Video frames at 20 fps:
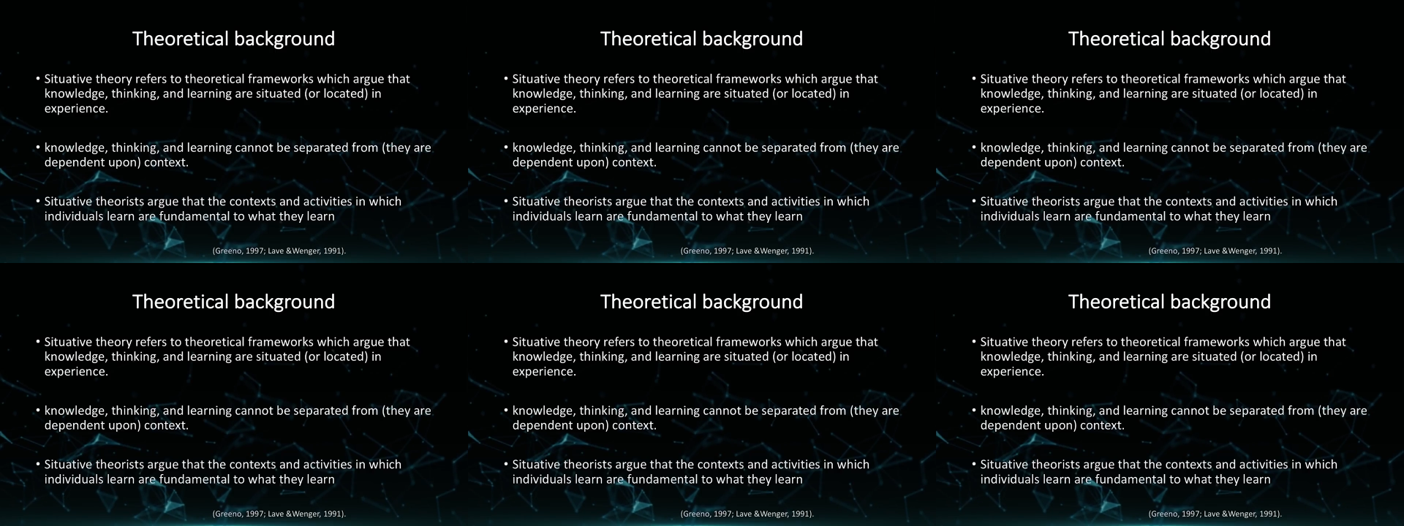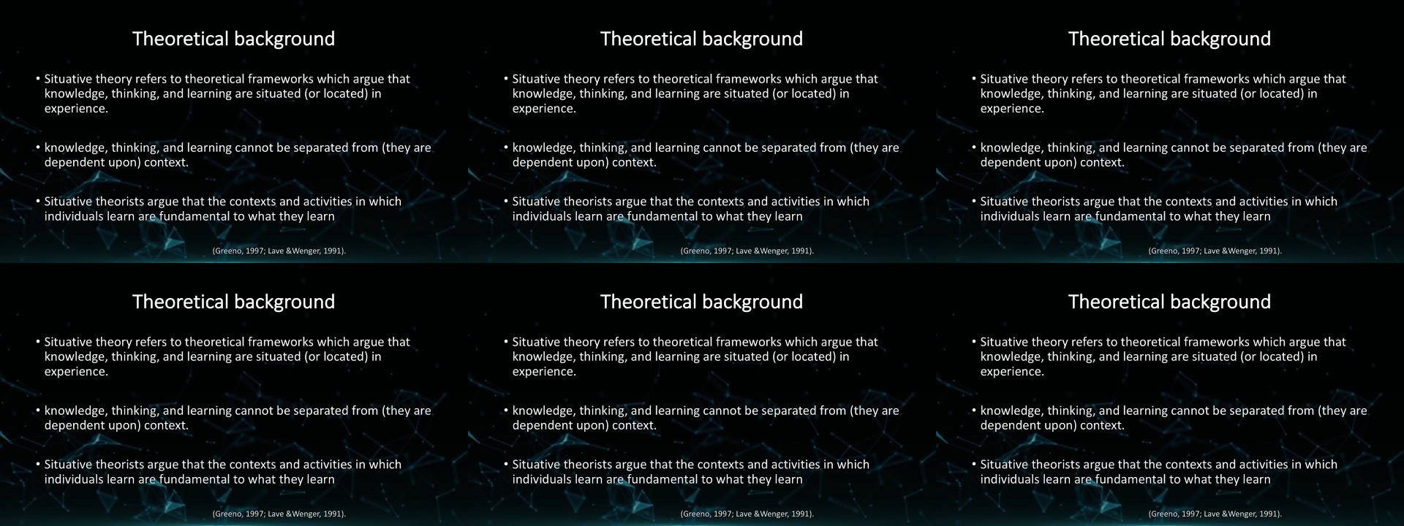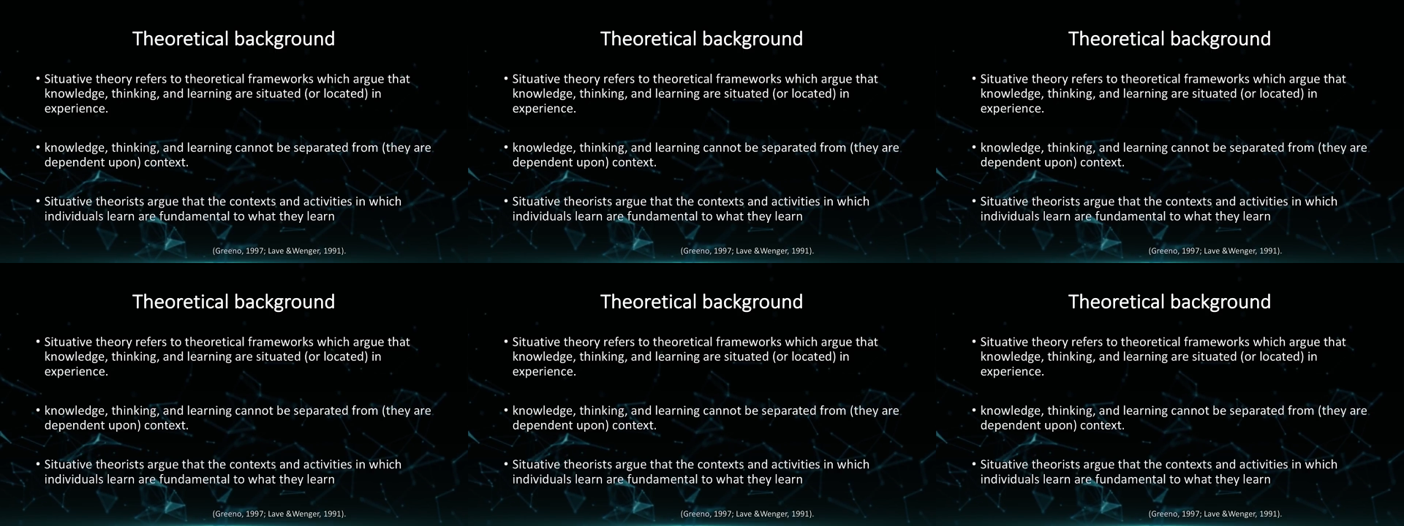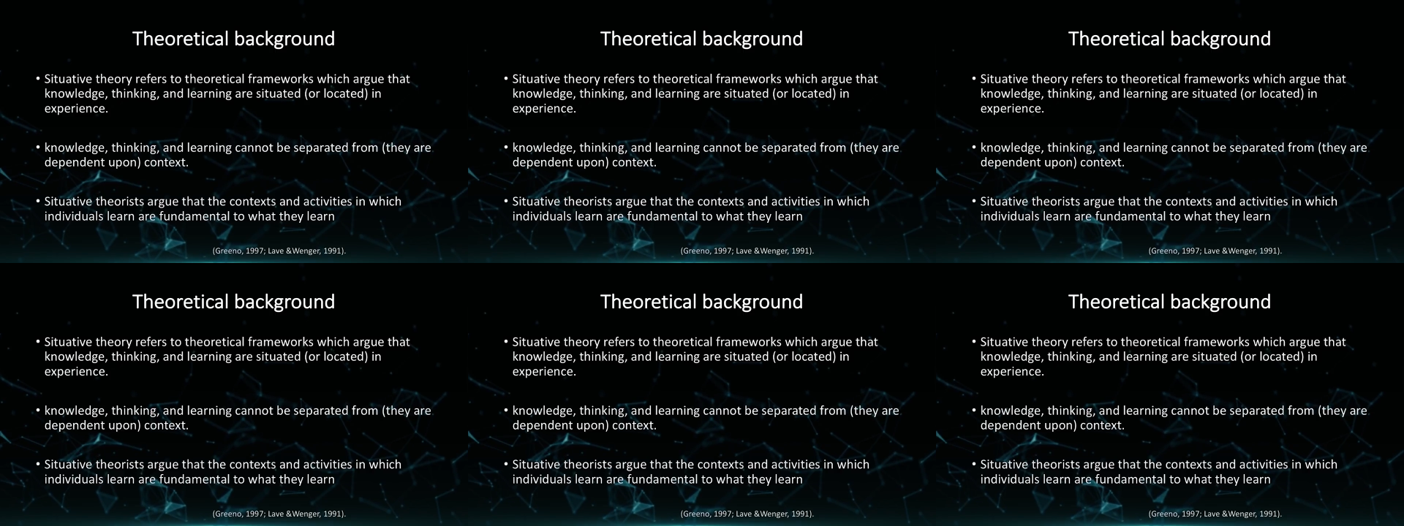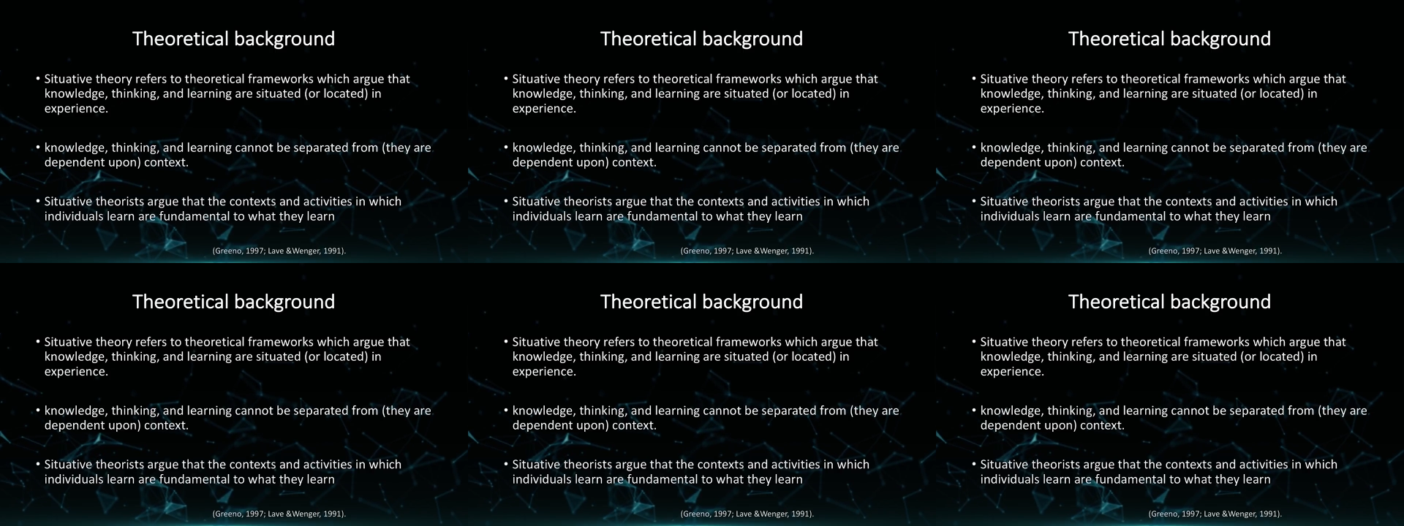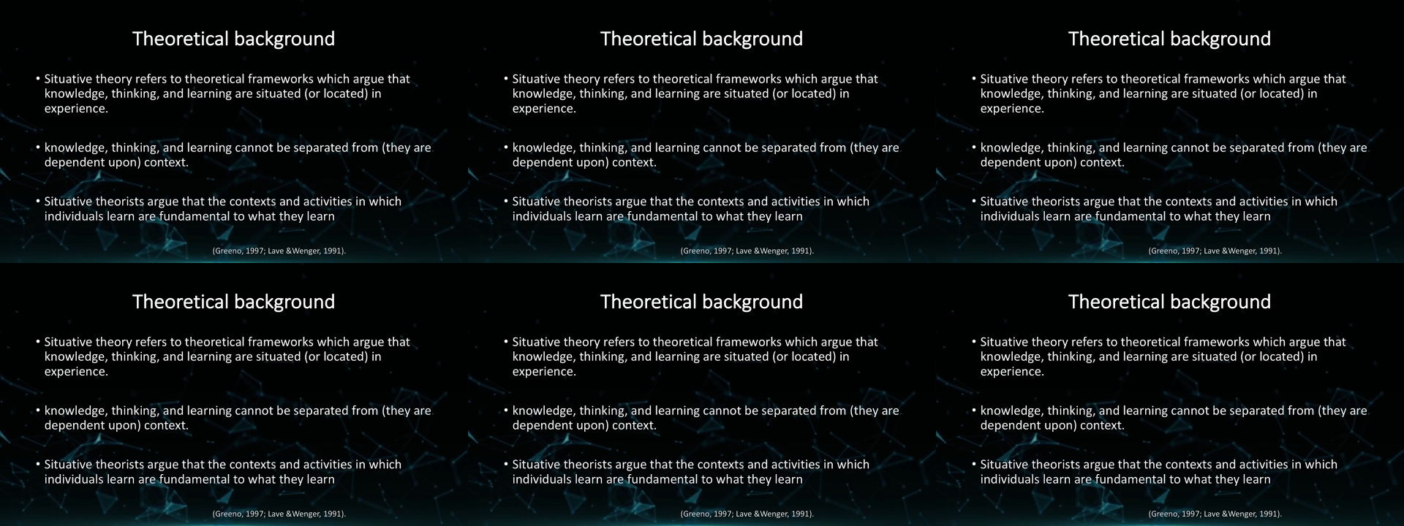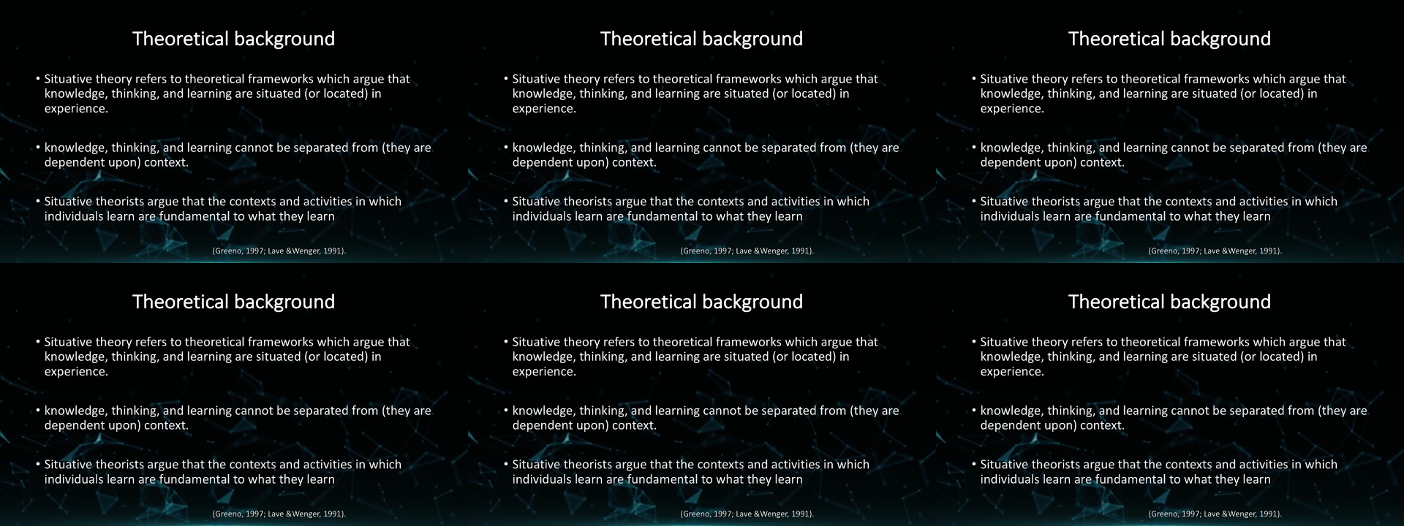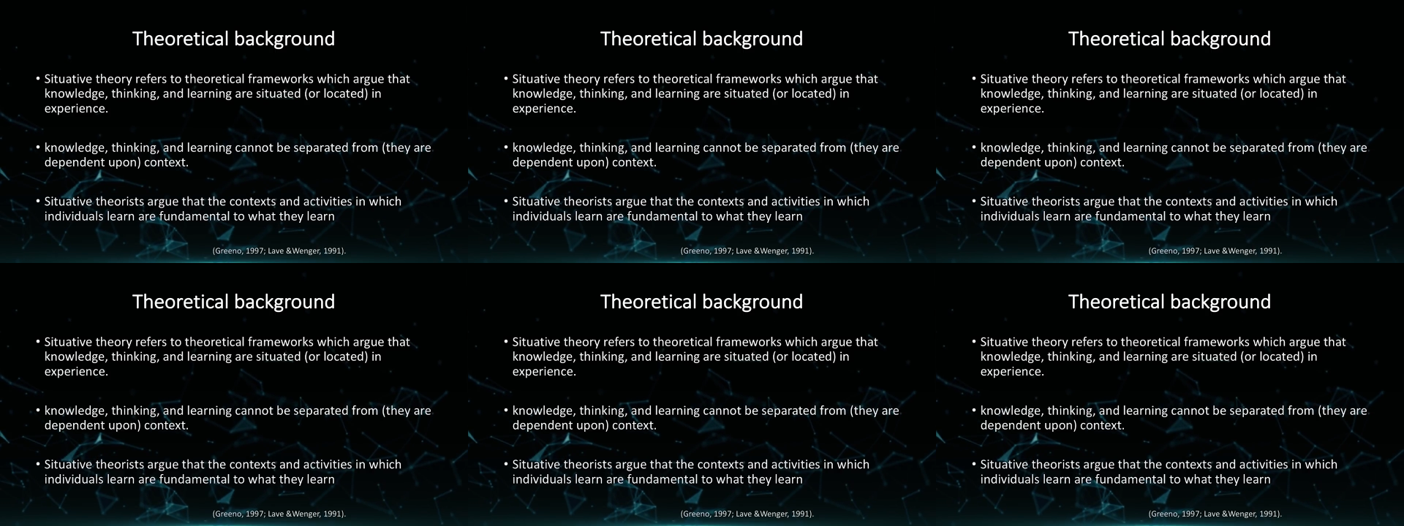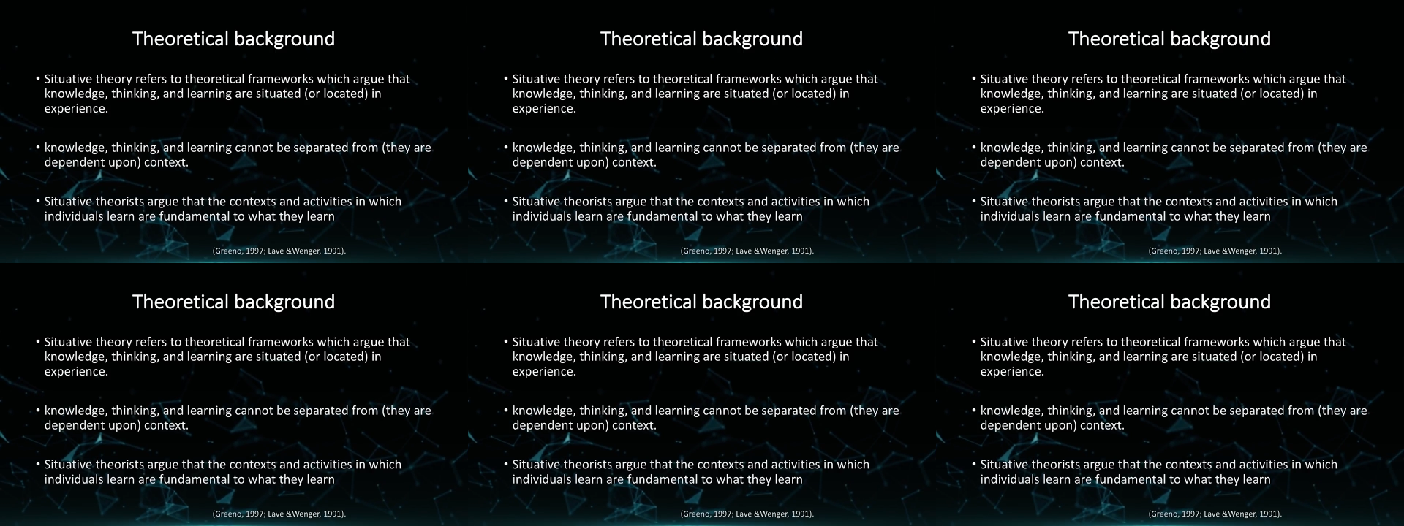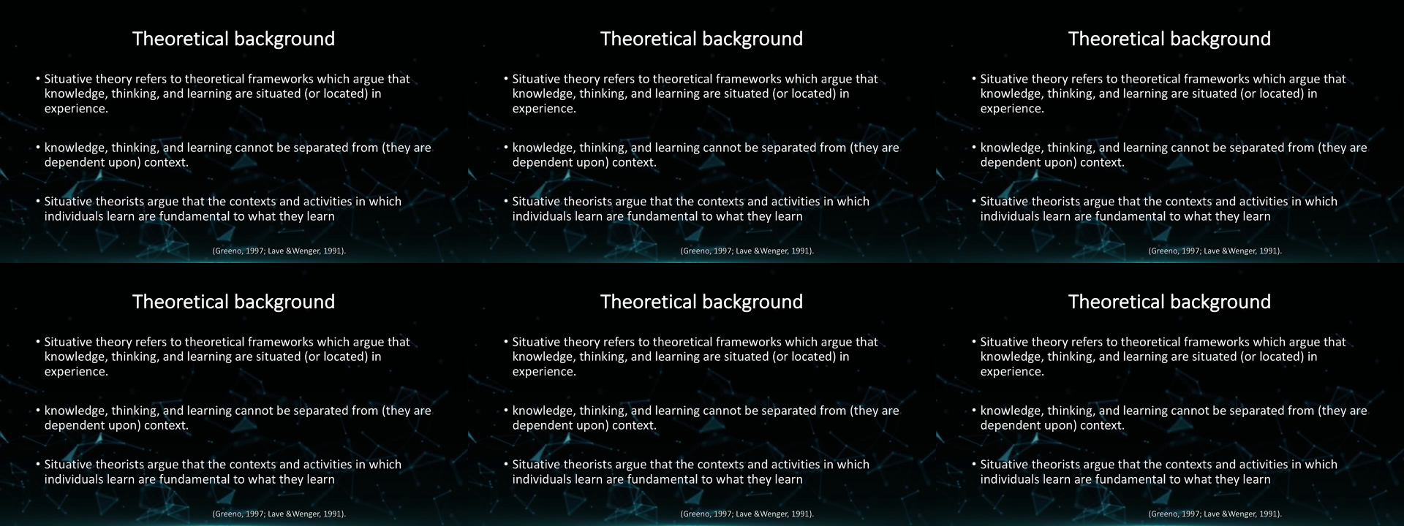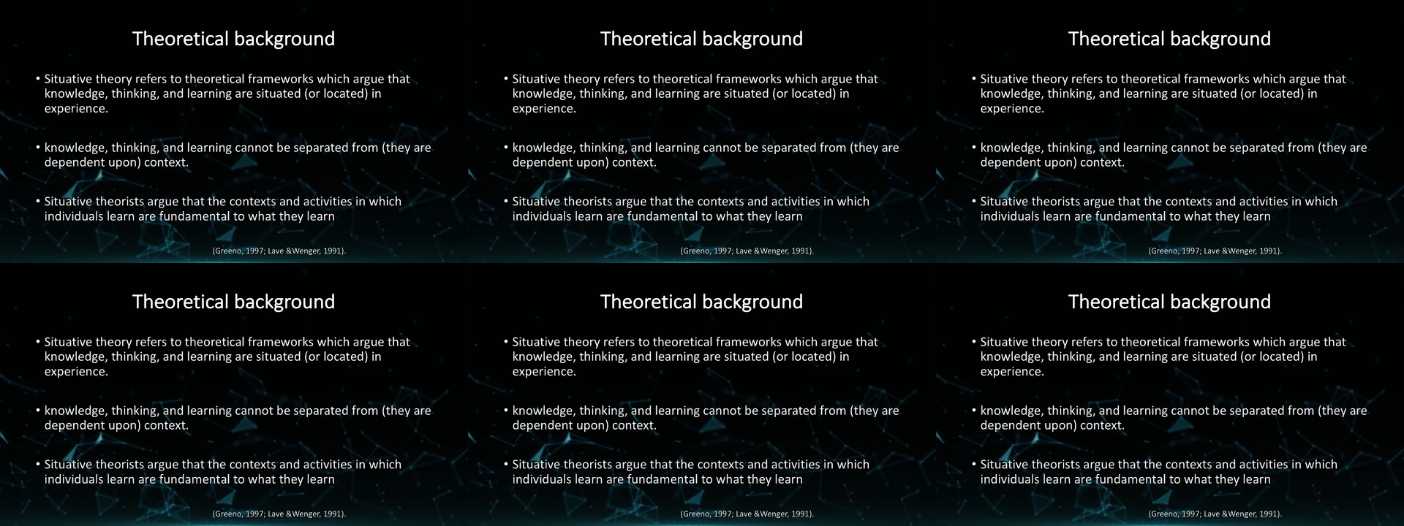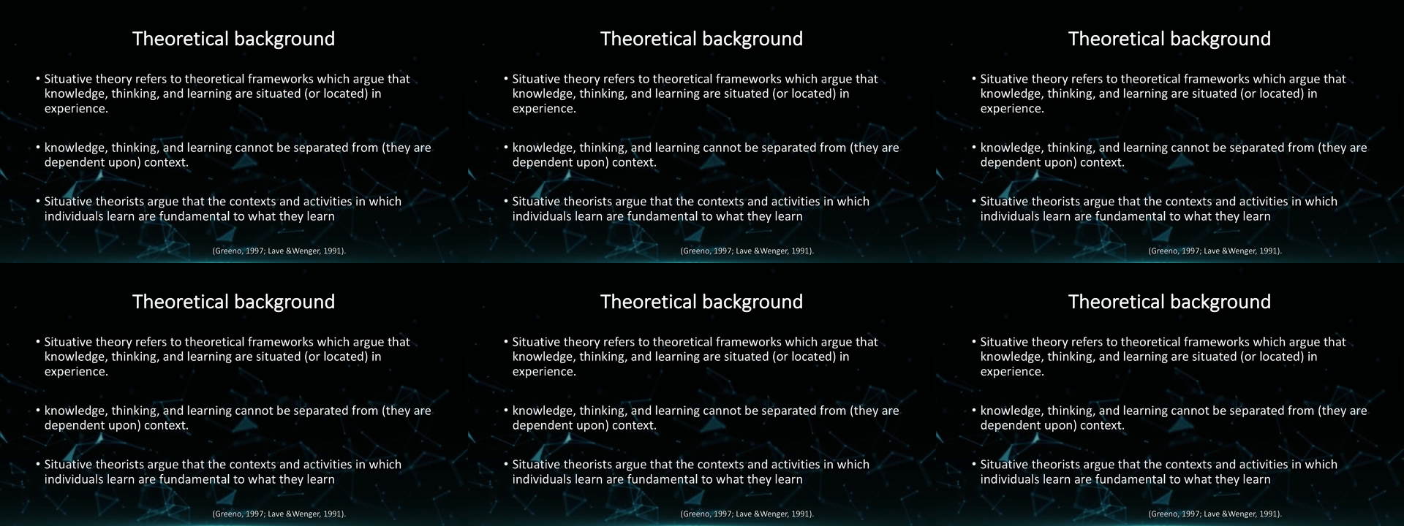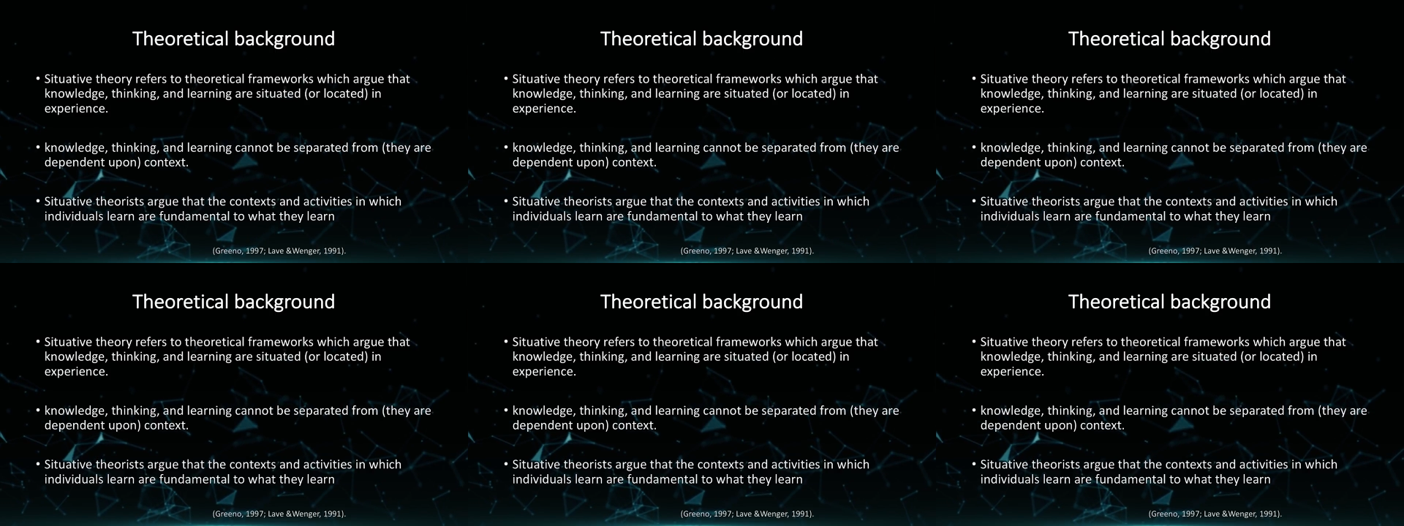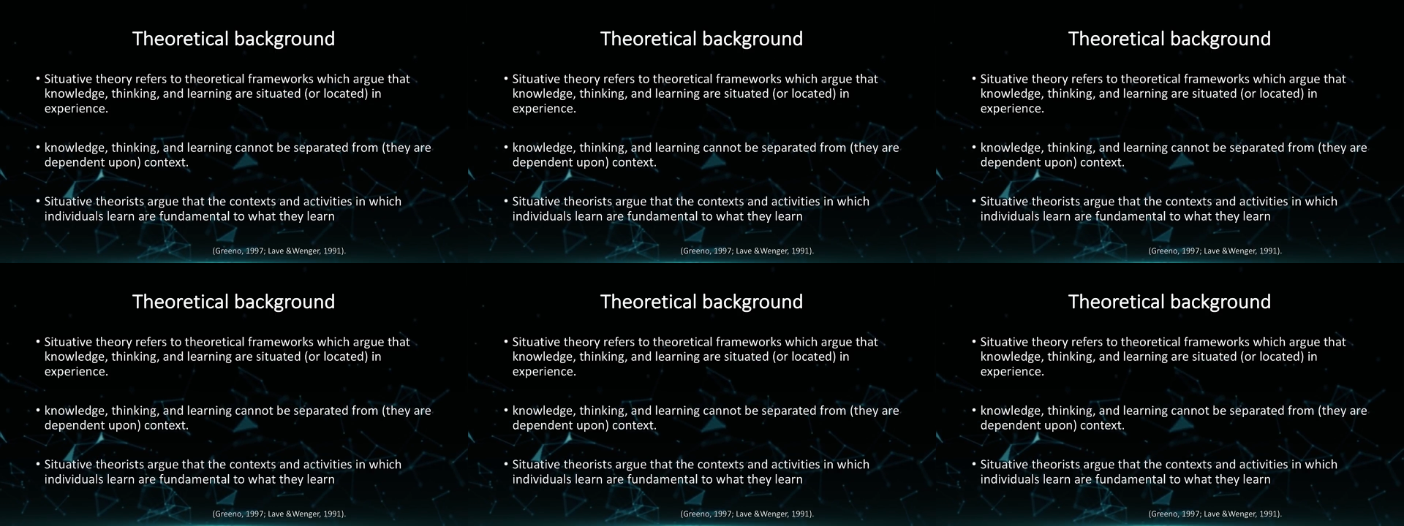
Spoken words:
No face is visible, so there are no lips to read.